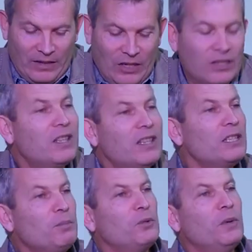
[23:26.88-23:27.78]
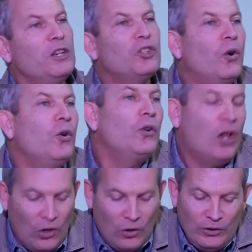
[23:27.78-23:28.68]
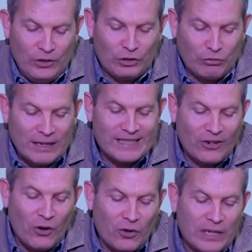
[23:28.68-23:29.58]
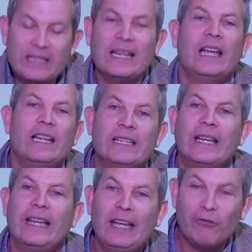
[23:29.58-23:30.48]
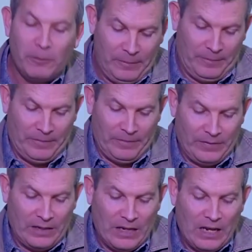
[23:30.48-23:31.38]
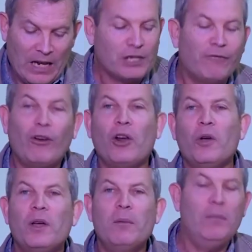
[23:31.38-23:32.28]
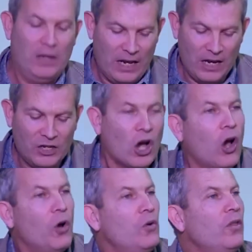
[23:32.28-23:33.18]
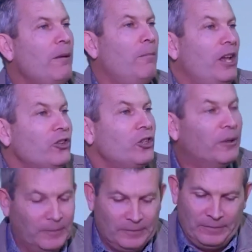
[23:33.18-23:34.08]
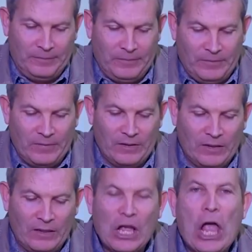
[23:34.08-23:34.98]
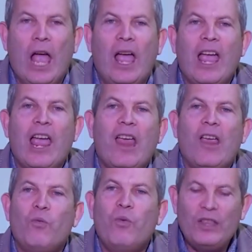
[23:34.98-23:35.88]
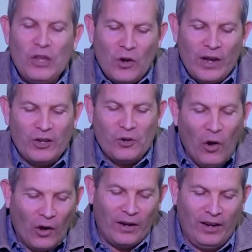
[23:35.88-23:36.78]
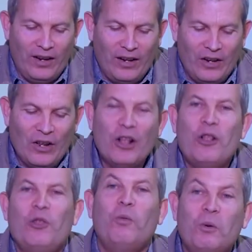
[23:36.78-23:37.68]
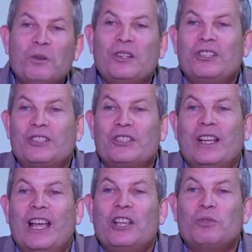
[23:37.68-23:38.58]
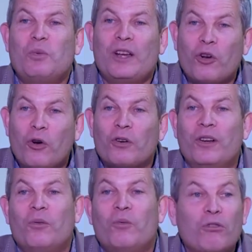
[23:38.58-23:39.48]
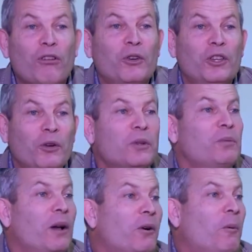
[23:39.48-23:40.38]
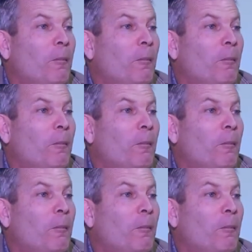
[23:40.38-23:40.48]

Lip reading: Yes, this was where John learned to trust God and to hear him and to follow him and to hone that passion. And whether you like it or not, the wilderness is where God will grow you as well.